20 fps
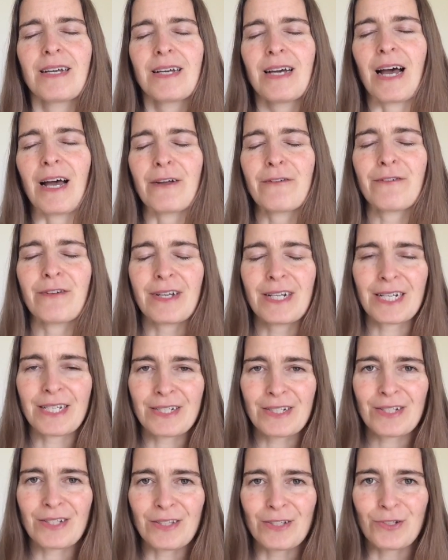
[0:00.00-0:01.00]
I feel
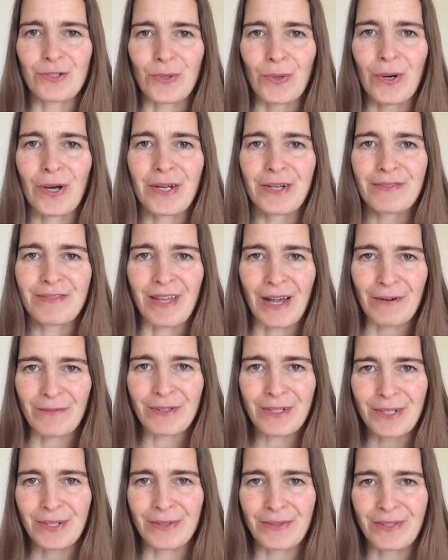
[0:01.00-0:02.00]
into the joy of that
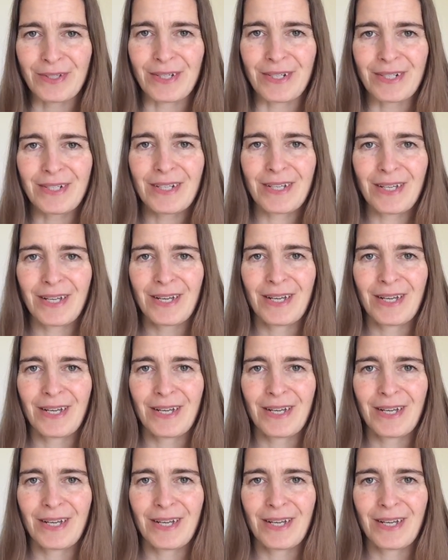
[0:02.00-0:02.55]
reunion.